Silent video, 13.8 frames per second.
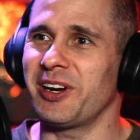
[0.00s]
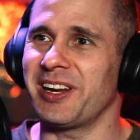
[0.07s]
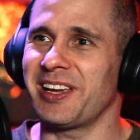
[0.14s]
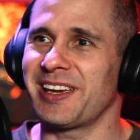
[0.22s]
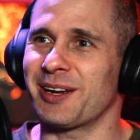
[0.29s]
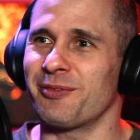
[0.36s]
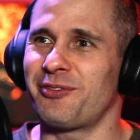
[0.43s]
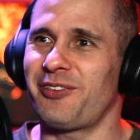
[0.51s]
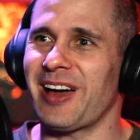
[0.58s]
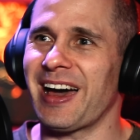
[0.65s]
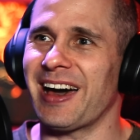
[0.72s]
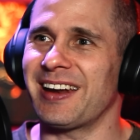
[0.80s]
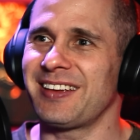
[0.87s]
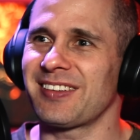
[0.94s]
and you get him
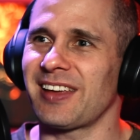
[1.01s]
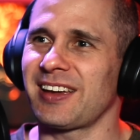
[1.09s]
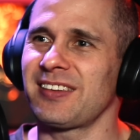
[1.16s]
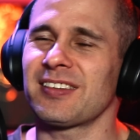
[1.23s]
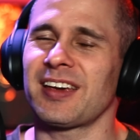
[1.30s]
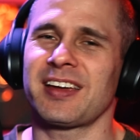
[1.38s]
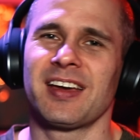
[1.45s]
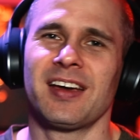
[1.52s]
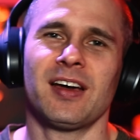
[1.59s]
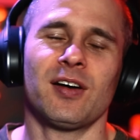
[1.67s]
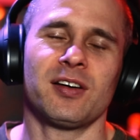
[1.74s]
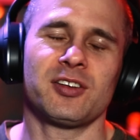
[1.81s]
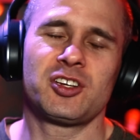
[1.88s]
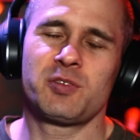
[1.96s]
fat. He's like
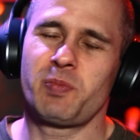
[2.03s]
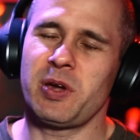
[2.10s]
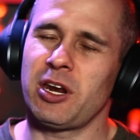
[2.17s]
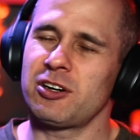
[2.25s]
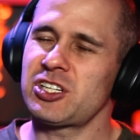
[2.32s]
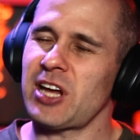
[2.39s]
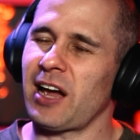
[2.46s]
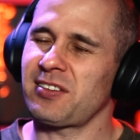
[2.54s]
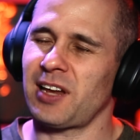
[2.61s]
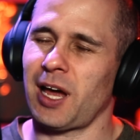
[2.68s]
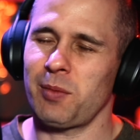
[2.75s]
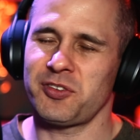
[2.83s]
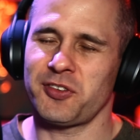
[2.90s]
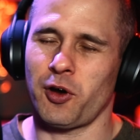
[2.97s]
Peter Jackson.
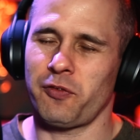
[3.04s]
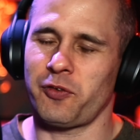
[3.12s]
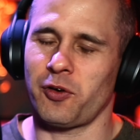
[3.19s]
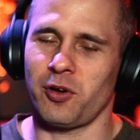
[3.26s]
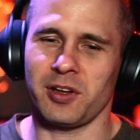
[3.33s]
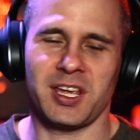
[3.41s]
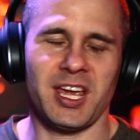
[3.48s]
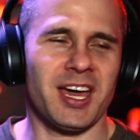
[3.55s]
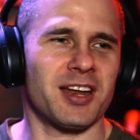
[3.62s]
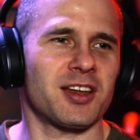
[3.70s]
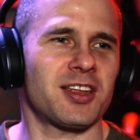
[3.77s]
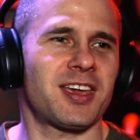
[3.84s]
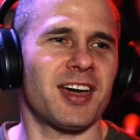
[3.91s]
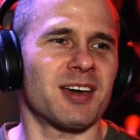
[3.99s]
I'm so full.
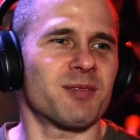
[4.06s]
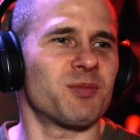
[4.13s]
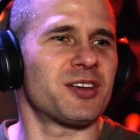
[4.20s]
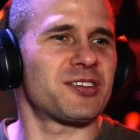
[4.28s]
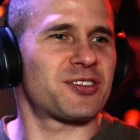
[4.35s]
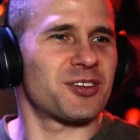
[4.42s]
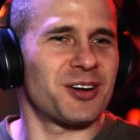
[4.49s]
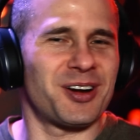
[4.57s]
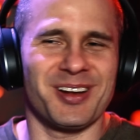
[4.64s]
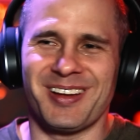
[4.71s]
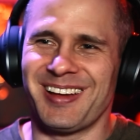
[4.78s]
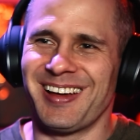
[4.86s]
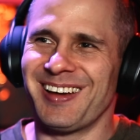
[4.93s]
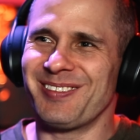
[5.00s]
Get Mr.
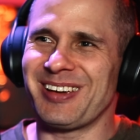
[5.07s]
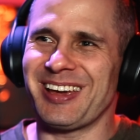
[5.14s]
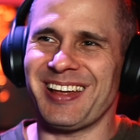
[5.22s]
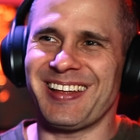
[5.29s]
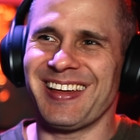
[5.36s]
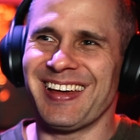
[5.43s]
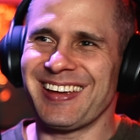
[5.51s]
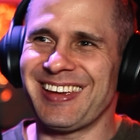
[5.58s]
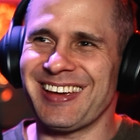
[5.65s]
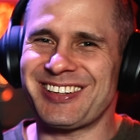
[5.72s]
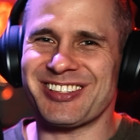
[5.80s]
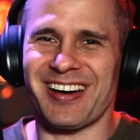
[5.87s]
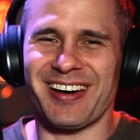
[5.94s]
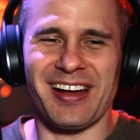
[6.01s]

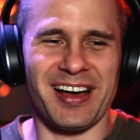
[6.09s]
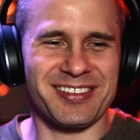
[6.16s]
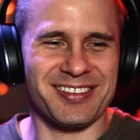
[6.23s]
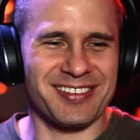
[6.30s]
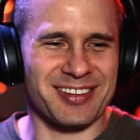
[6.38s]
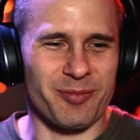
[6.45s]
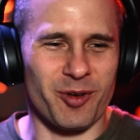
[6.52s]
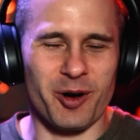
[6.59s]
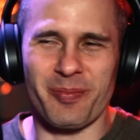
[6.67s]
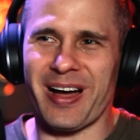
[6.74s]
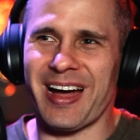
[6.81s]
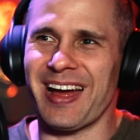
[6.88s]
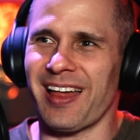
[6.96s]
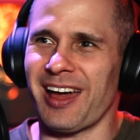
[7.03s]
Get Sean Astin some more
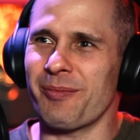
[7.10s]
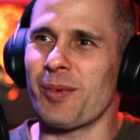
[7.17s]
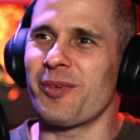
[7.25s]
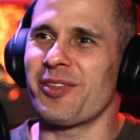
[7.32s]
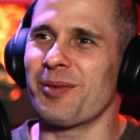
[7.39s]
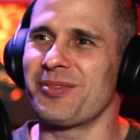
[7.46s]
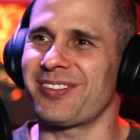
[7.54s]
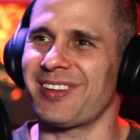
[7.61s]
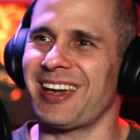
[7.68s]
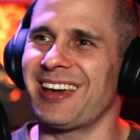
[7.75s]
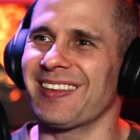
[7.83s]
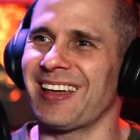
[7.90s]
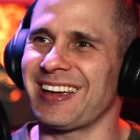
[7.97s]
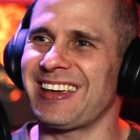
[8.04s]
pie. I remember them
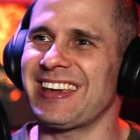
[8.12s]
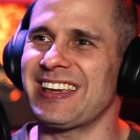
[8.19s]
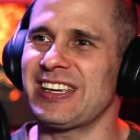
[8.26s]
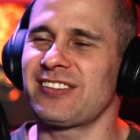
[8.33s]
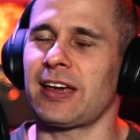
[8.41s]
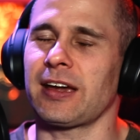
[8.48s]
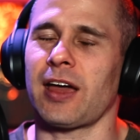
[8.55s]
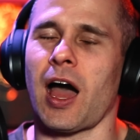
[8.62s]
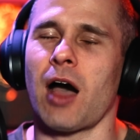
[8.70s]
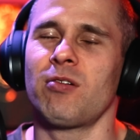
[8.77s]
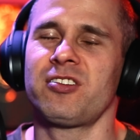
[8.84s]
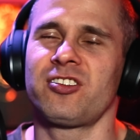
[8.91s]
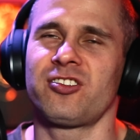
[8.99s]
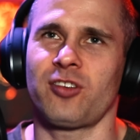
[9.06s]
saying like he's like, I
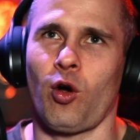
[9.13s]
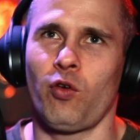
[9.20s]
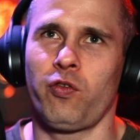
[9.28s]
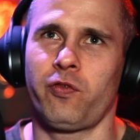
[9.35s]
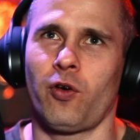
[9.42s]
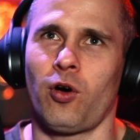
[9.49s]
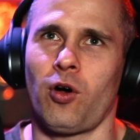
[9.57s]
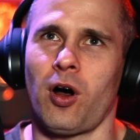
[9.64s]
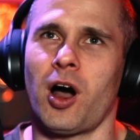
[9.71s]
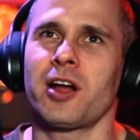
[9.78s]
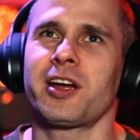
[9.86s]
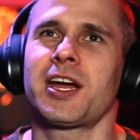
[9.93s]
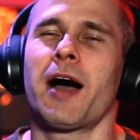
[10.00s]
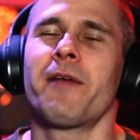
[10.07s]
was so full,
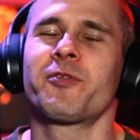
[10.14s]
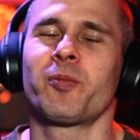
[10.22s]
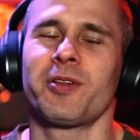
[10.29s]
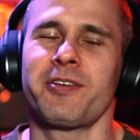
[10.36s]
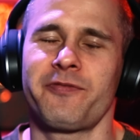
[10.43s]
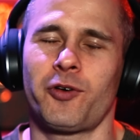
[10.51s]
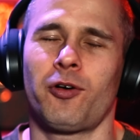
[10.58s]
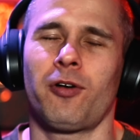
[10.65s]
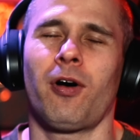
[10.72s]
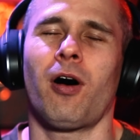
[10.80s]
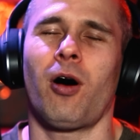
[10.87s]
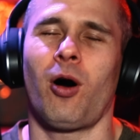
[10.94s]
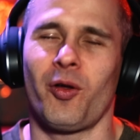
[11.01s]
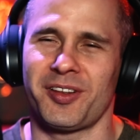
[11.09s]
uncomfortably full
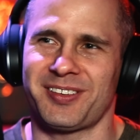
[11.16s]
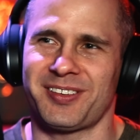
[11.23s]
all the